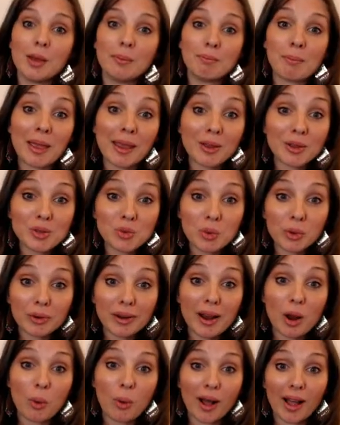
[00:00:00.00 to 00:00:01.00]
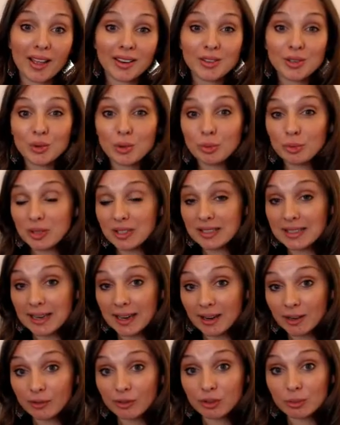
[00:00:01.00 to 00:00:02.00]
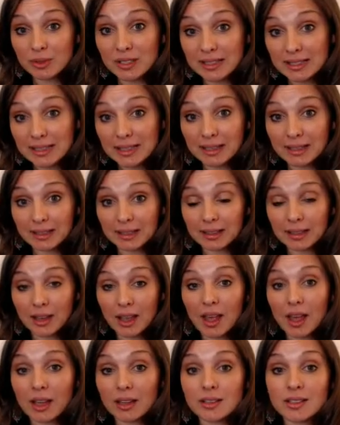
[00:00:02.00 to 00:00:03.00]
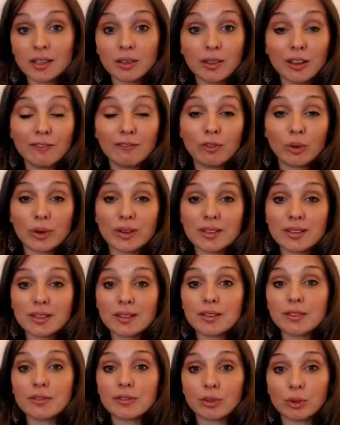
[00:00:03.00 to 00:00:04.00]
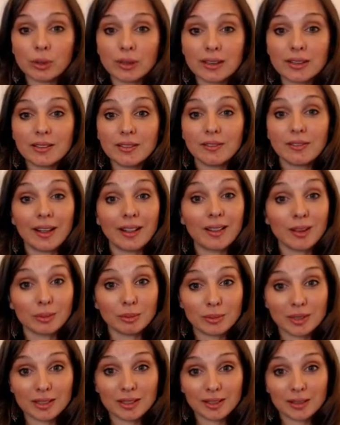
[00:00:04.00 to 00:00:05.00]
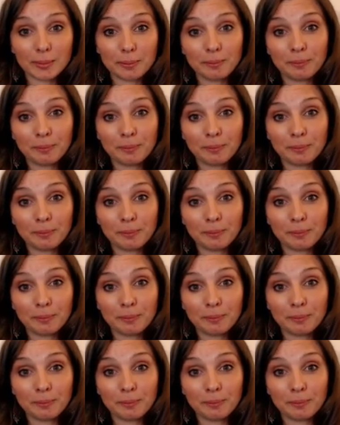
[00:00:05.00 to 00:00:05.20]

males were required to abstain from singing until their voices fully developed.